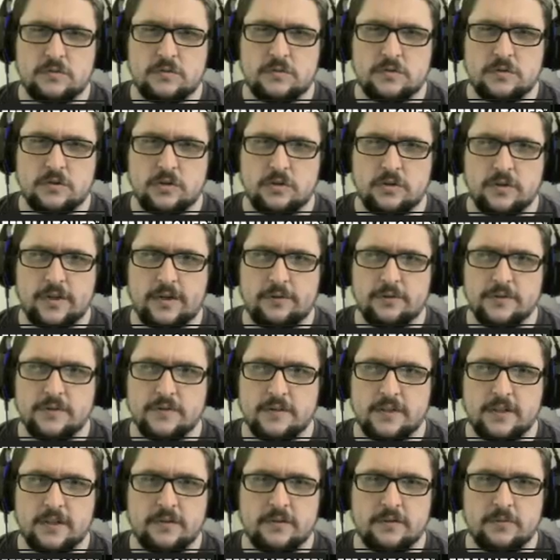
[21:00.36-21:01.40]
So that
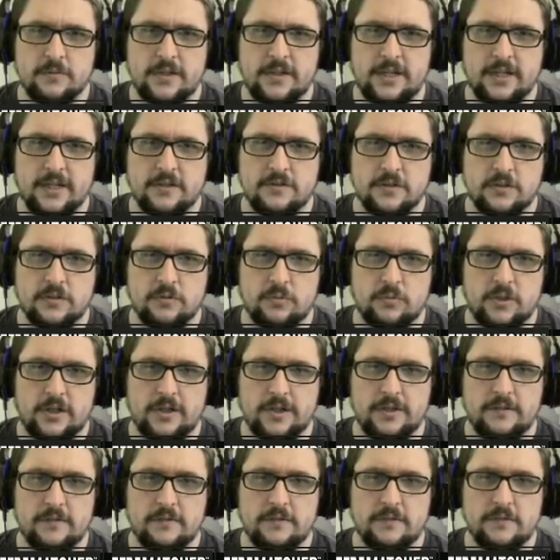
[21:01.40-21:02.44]
was a 3. I took
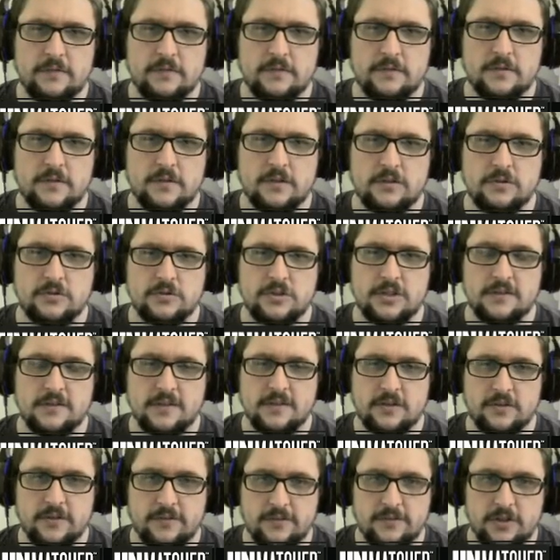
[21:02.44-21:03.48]
1. Oh jeez,
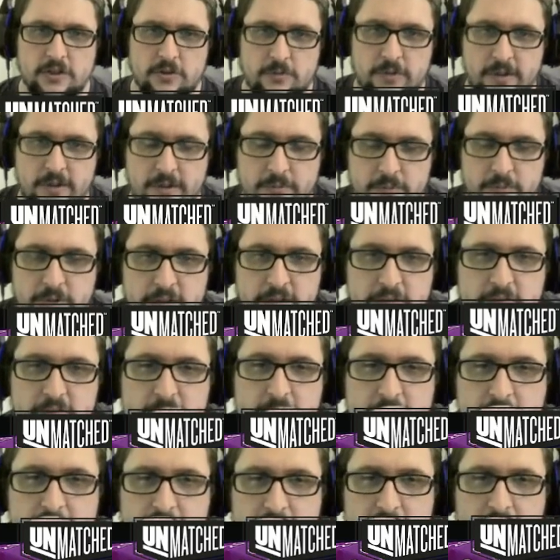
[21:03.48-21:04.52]
yeah. I don't even know where I
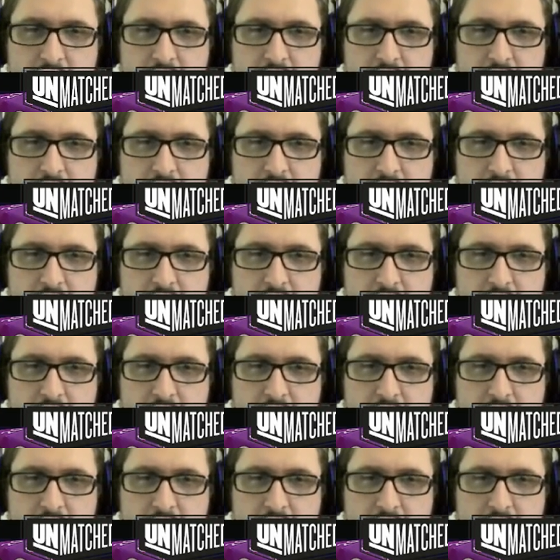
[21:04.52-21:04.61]
was.